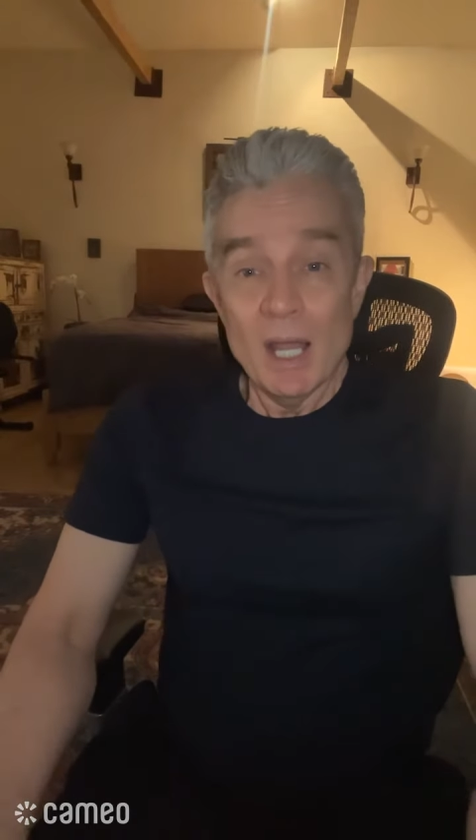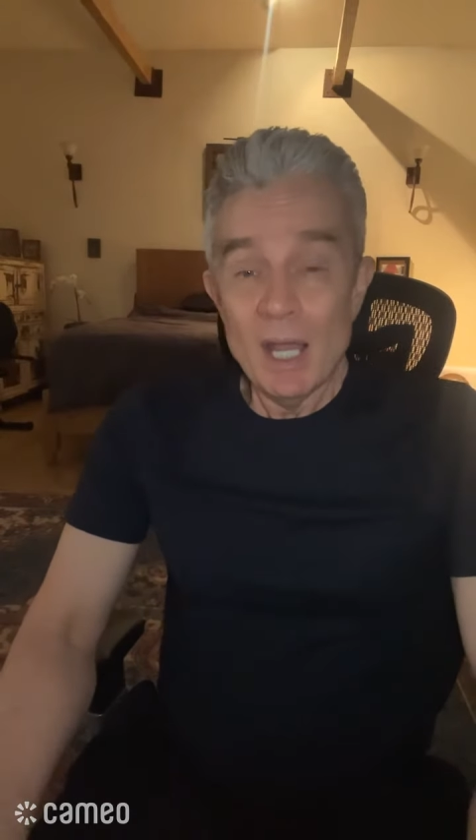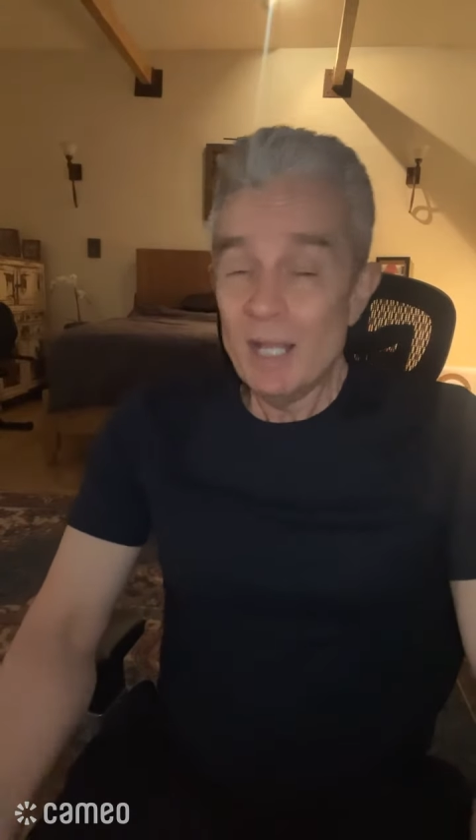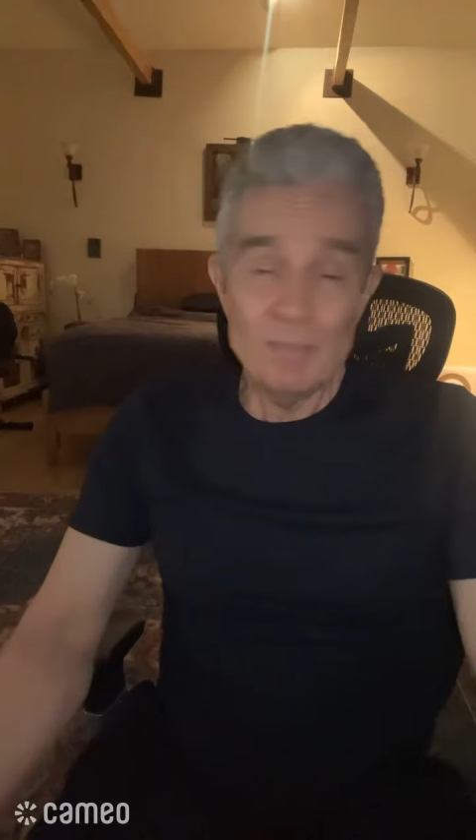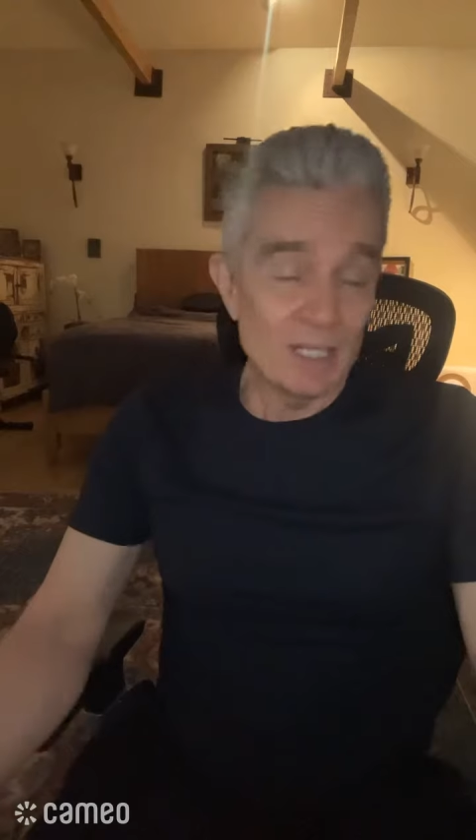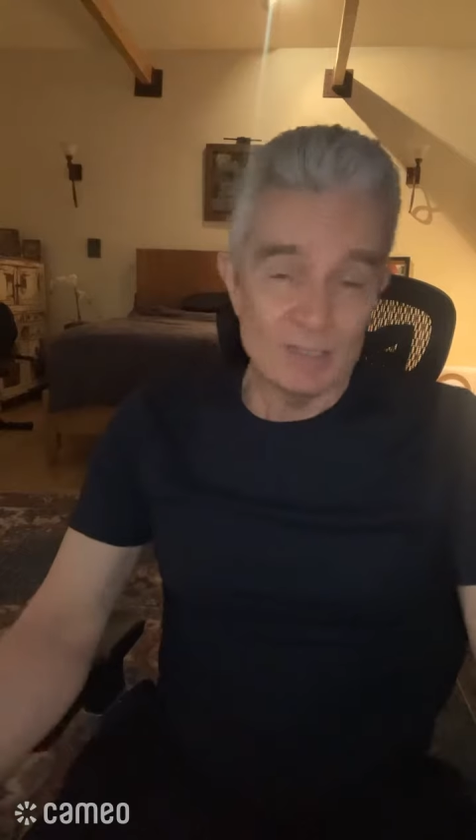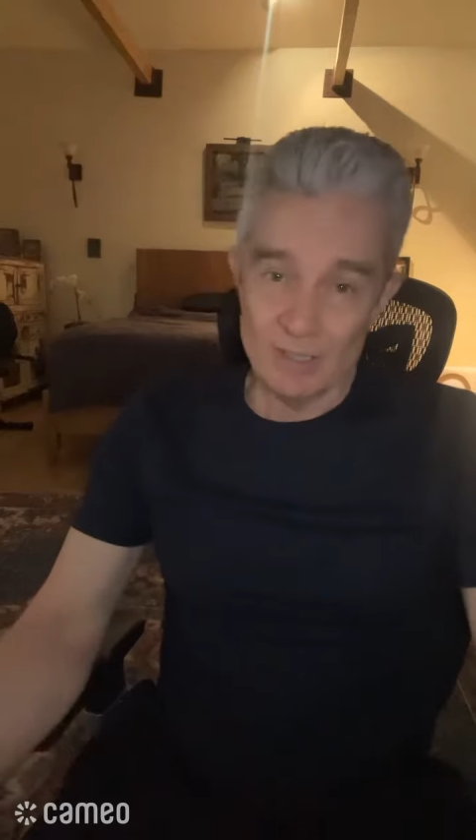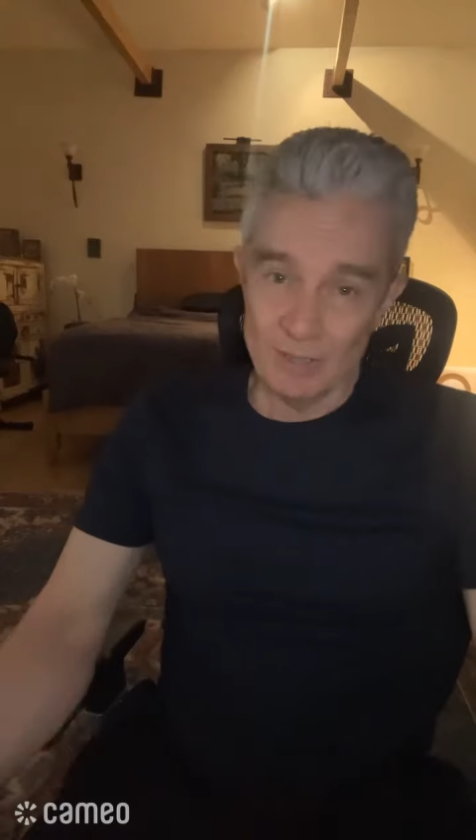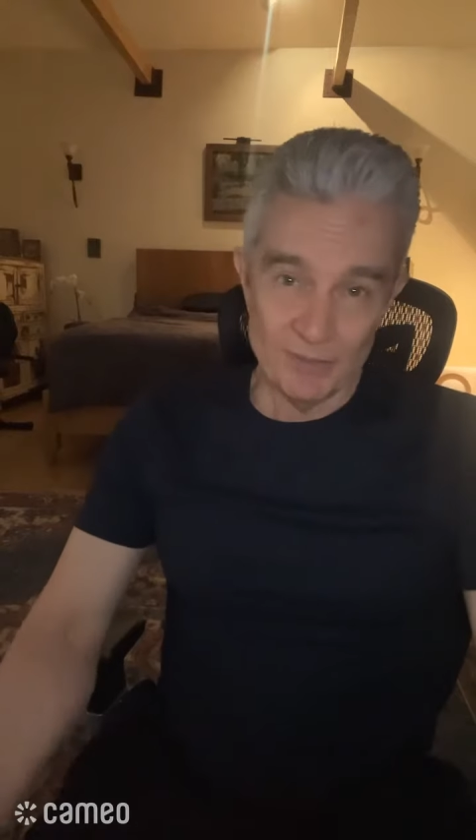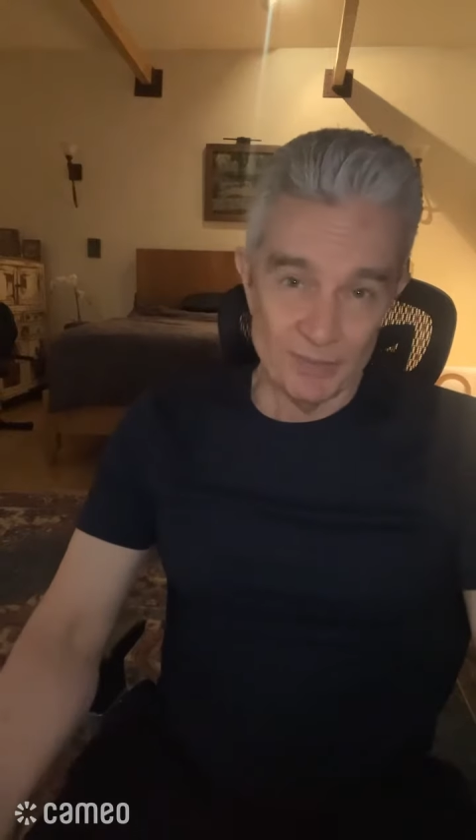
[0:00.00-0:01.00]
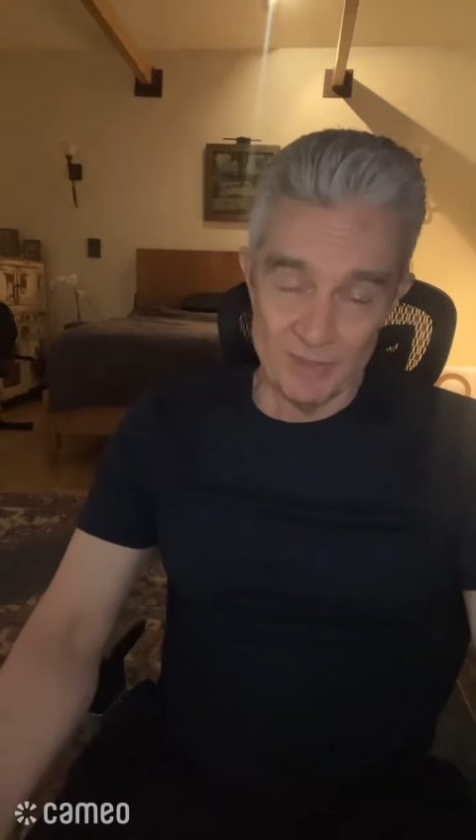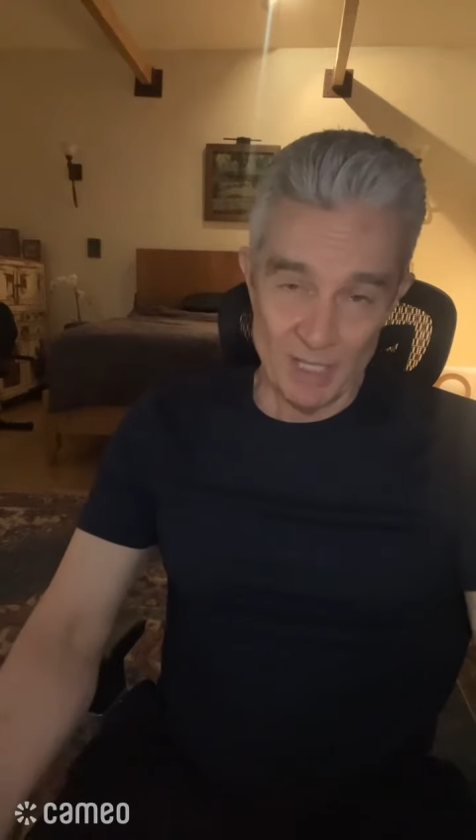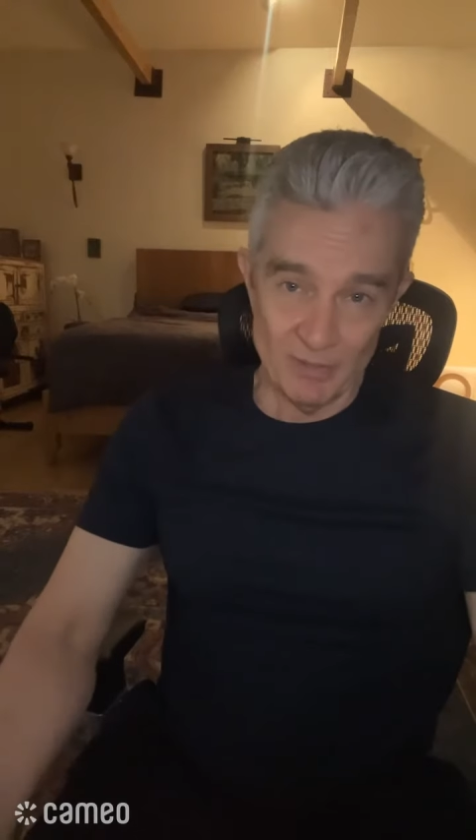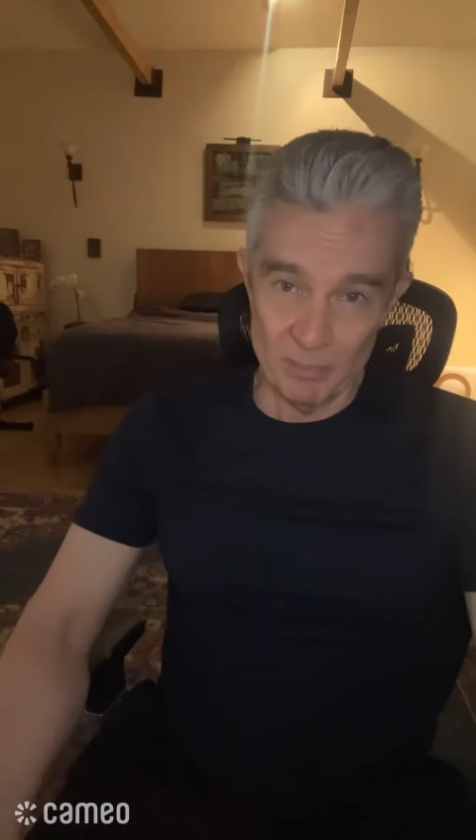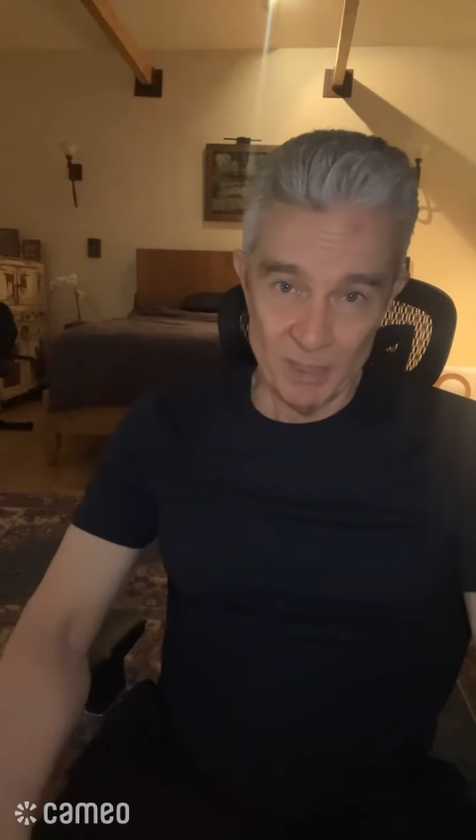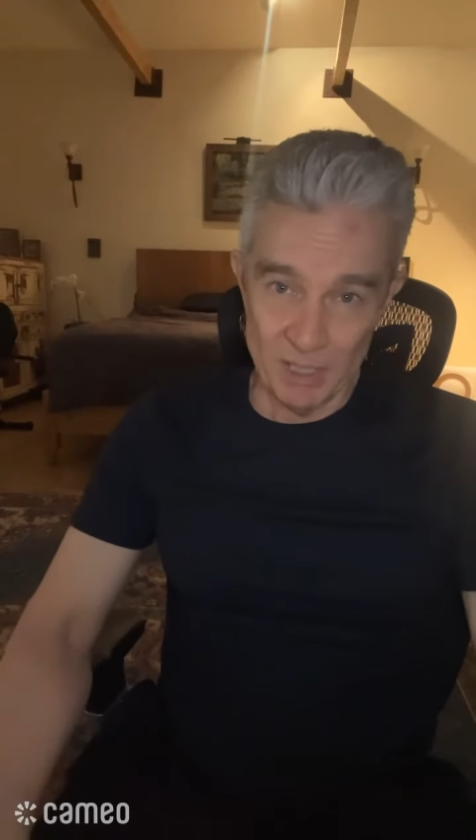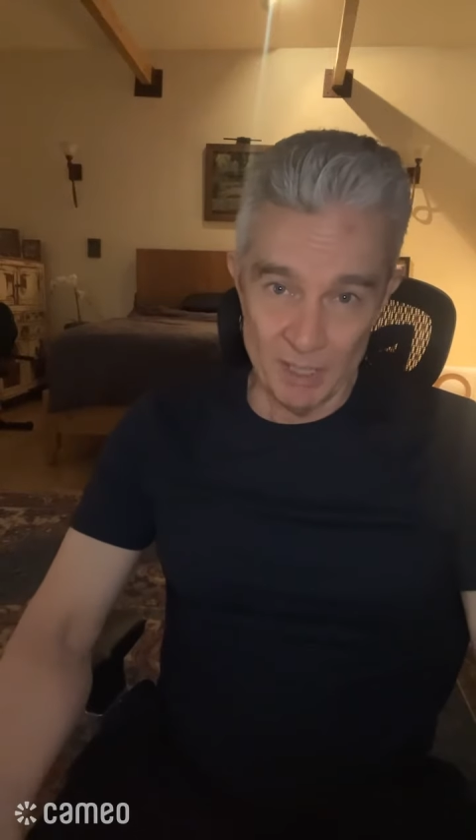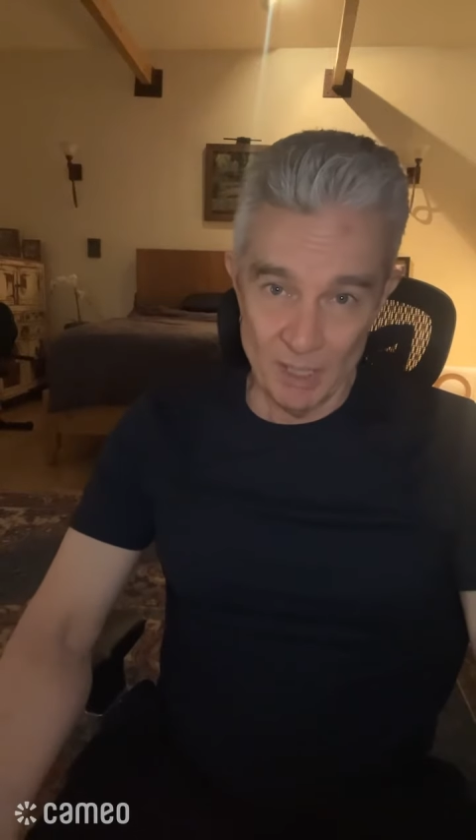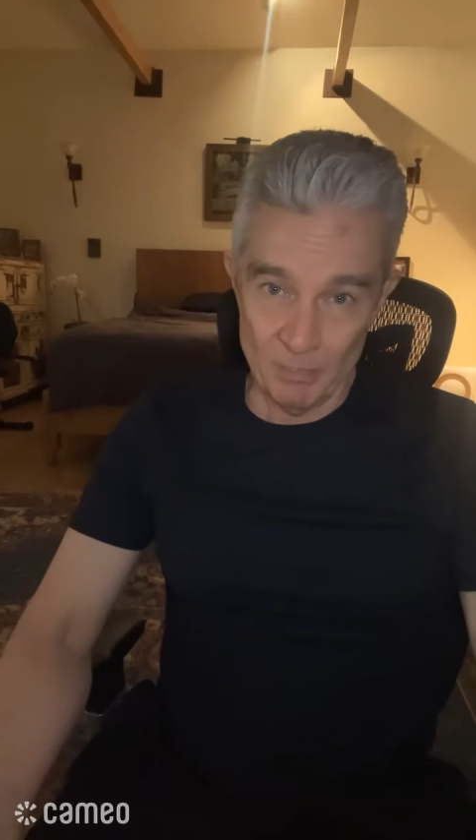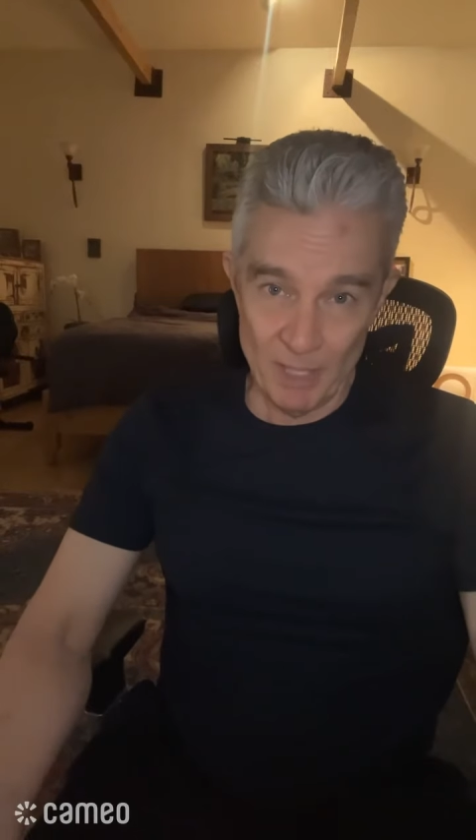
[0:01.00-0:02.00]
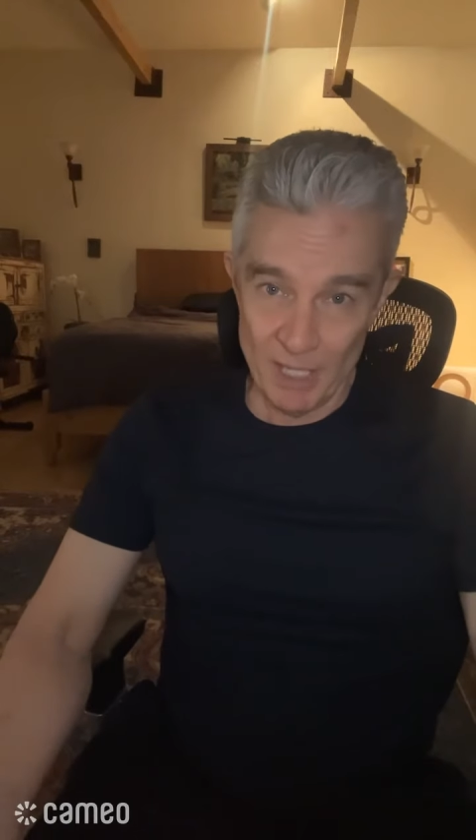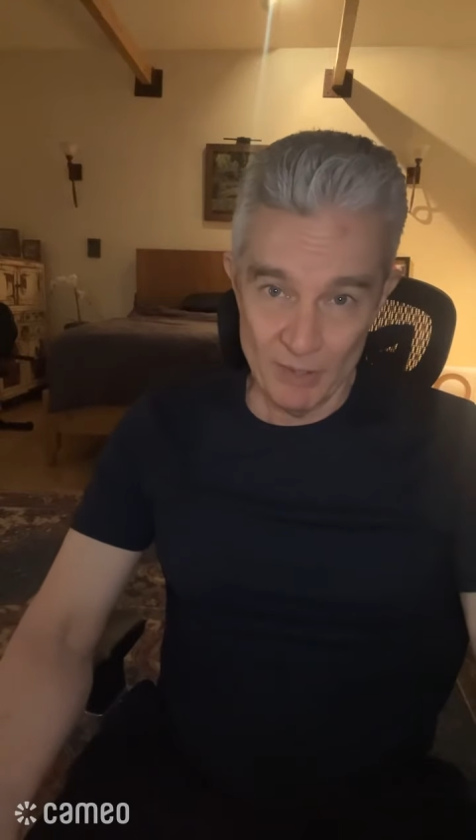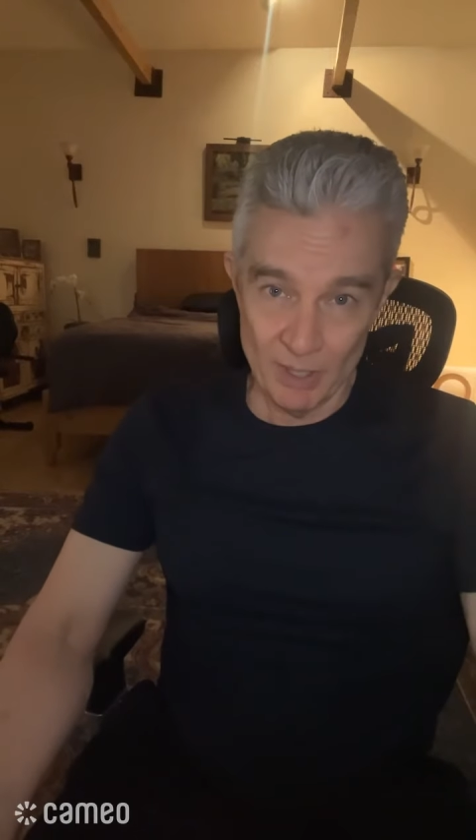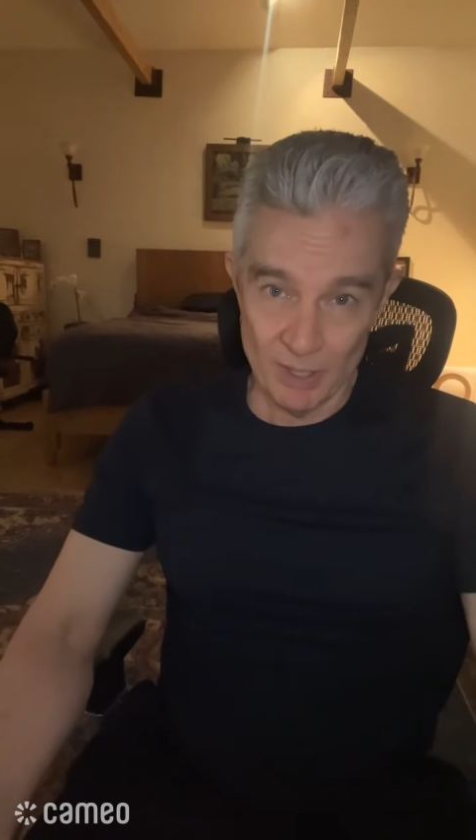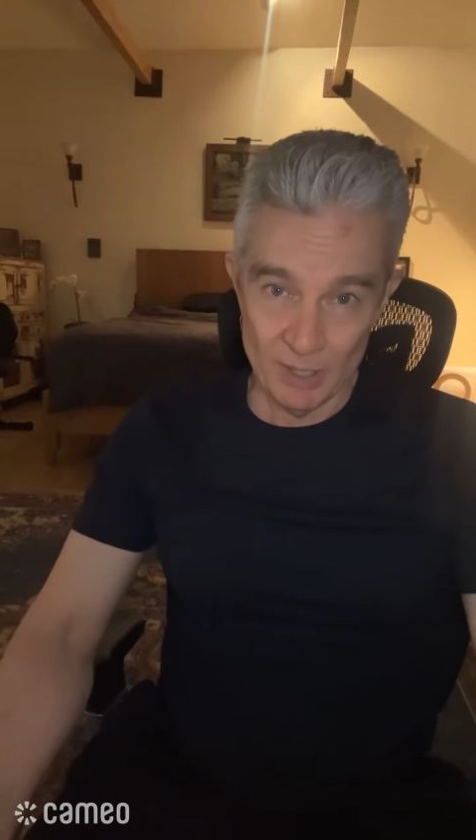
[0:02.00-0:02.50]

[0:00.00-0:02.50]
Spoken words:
myself have never been a parent.